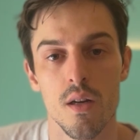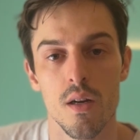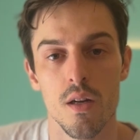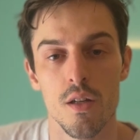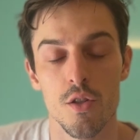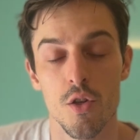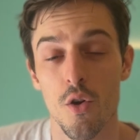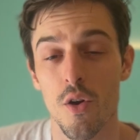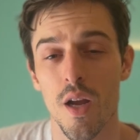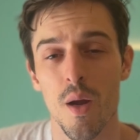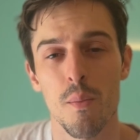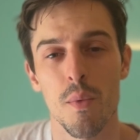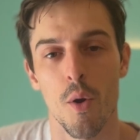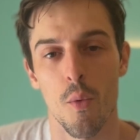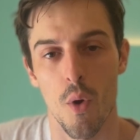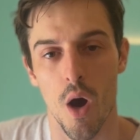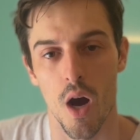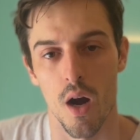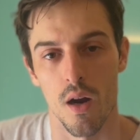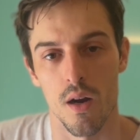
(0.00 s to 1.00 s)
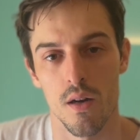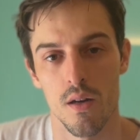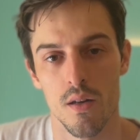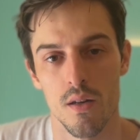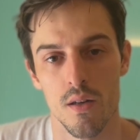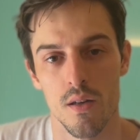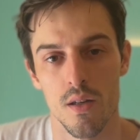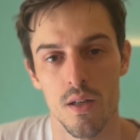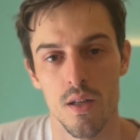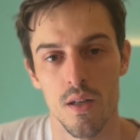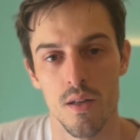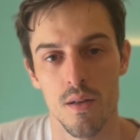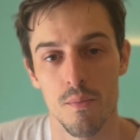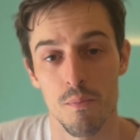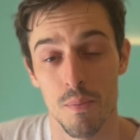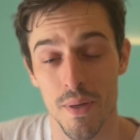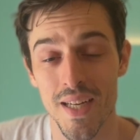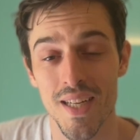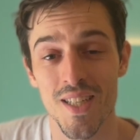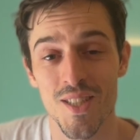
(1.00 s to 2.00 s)
Don't get me wrong,
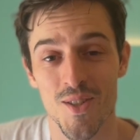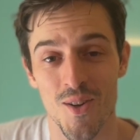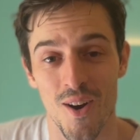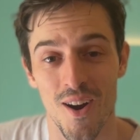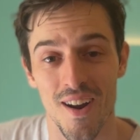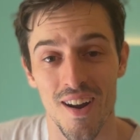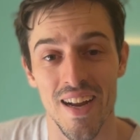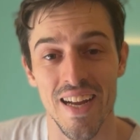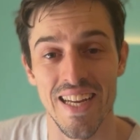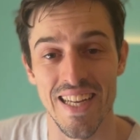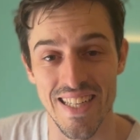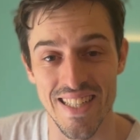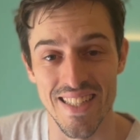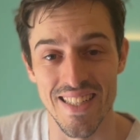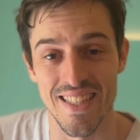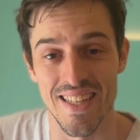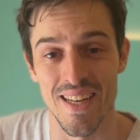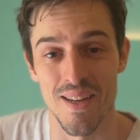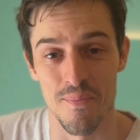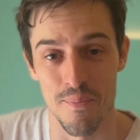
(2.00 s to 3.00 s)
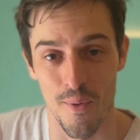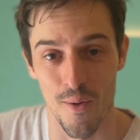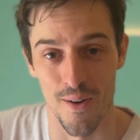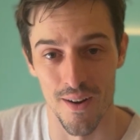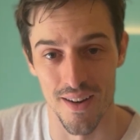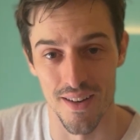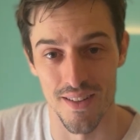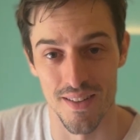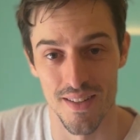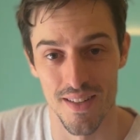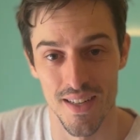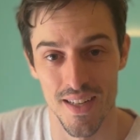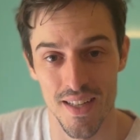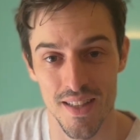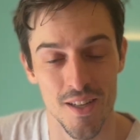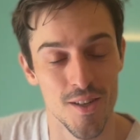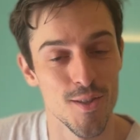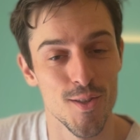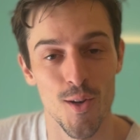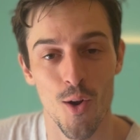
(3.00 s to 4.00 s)
being strong is important.
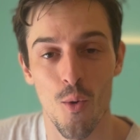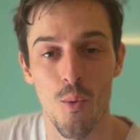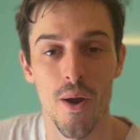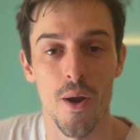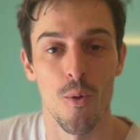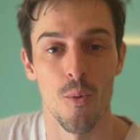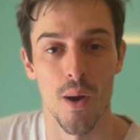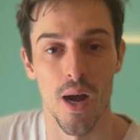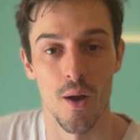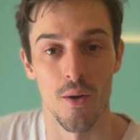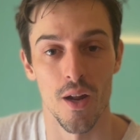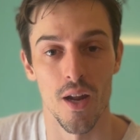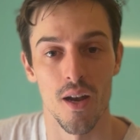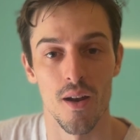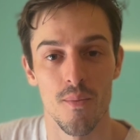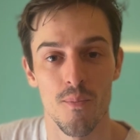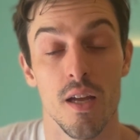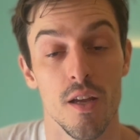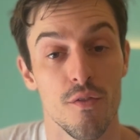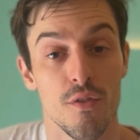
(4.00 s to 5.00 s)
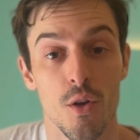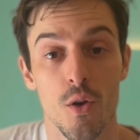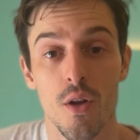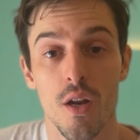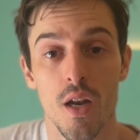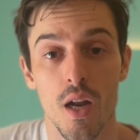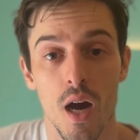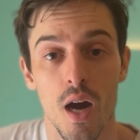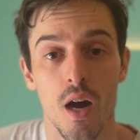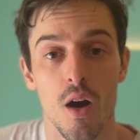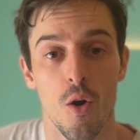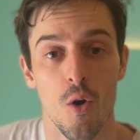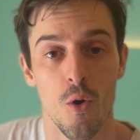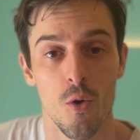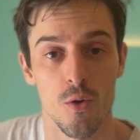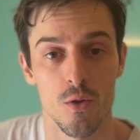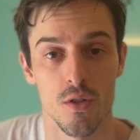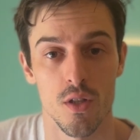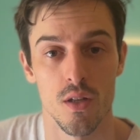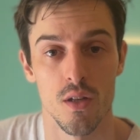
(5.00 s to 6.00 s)
There's no way around it. If you cannot
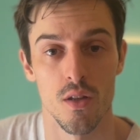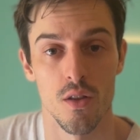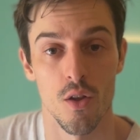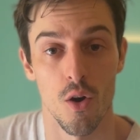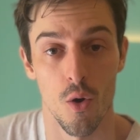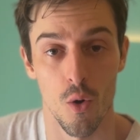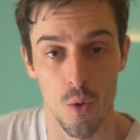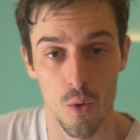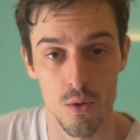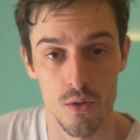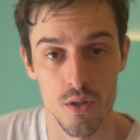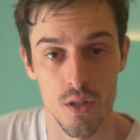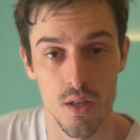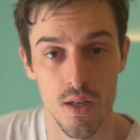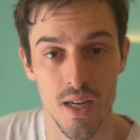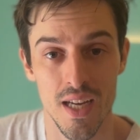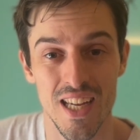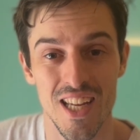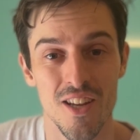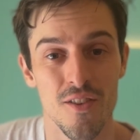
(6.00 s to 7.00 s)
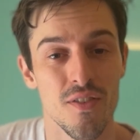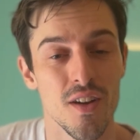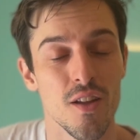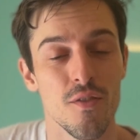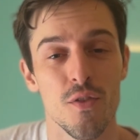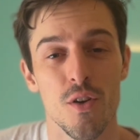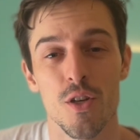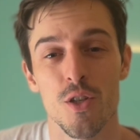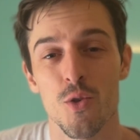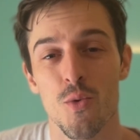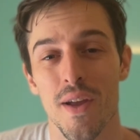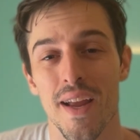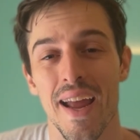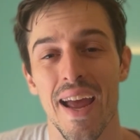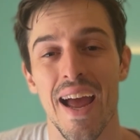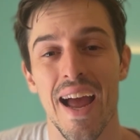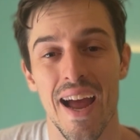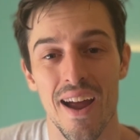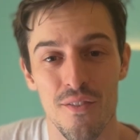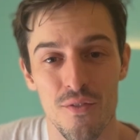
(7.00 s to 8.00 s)
hold the hold, even if you're
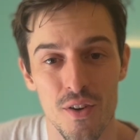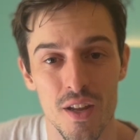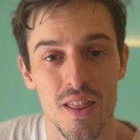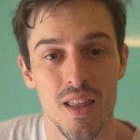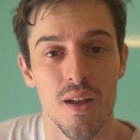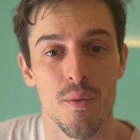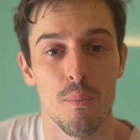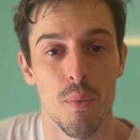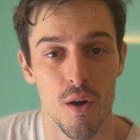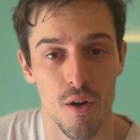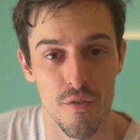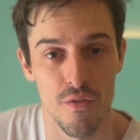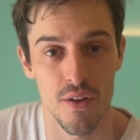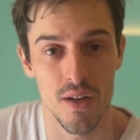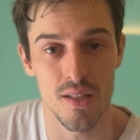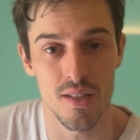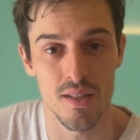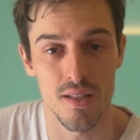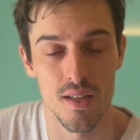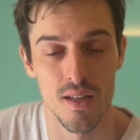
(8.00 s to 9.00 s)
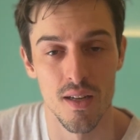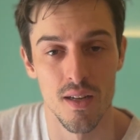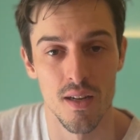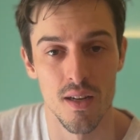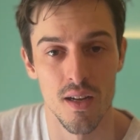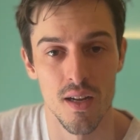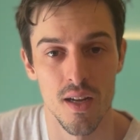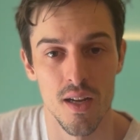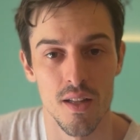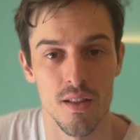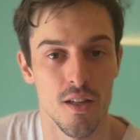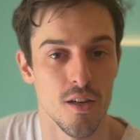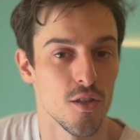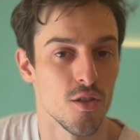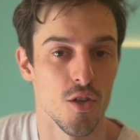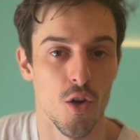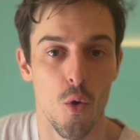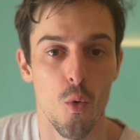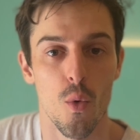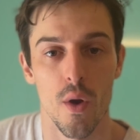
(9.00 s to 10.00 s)
doing everything perfect, there's
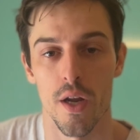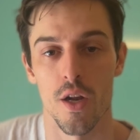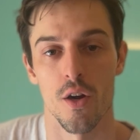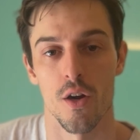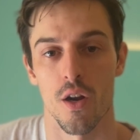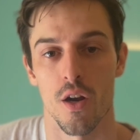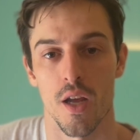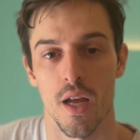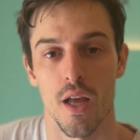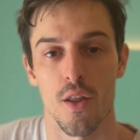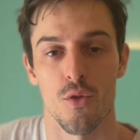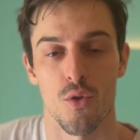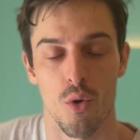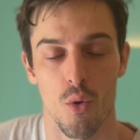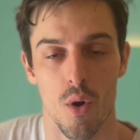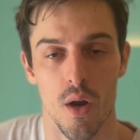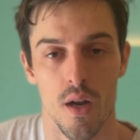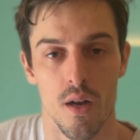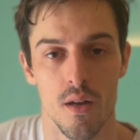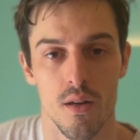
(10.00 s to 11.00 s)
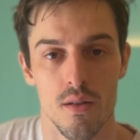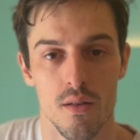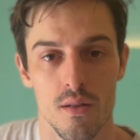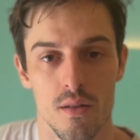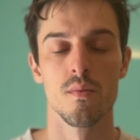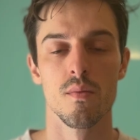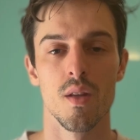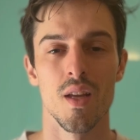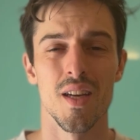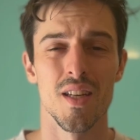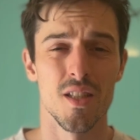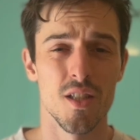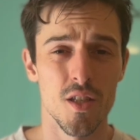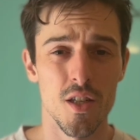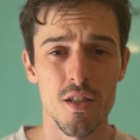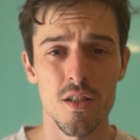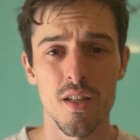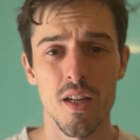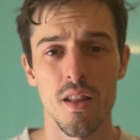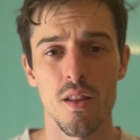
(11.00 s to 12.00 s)
no way you're gonna get through it. It's
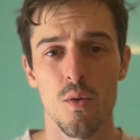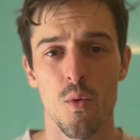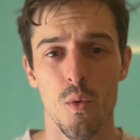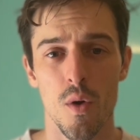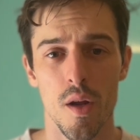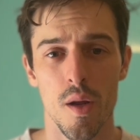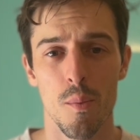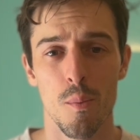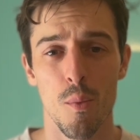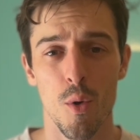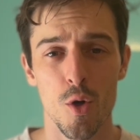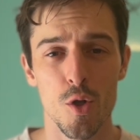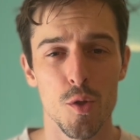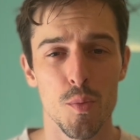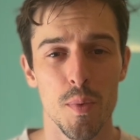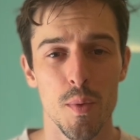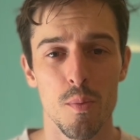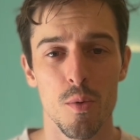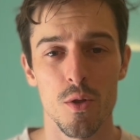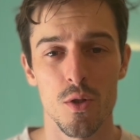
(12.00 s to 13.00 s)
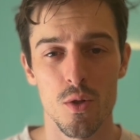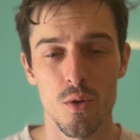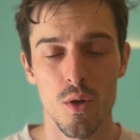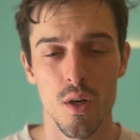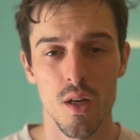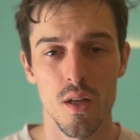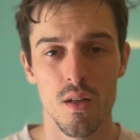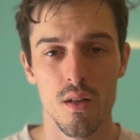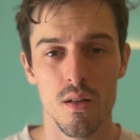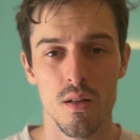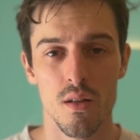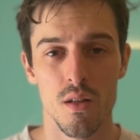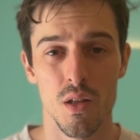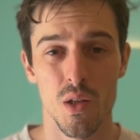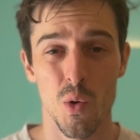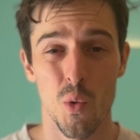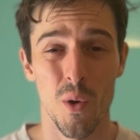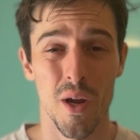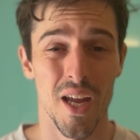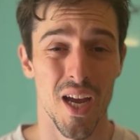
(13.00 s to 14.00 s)
just that the way most people do it,
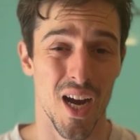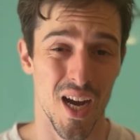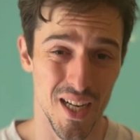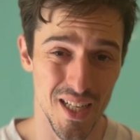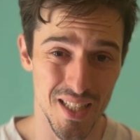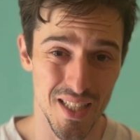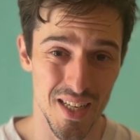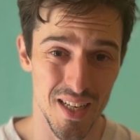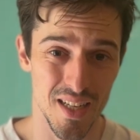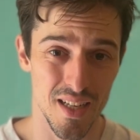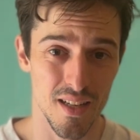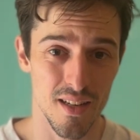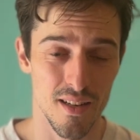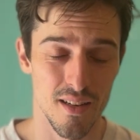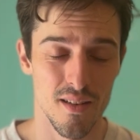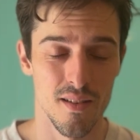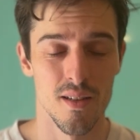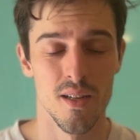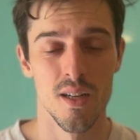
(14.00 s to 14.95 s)
the way I did it,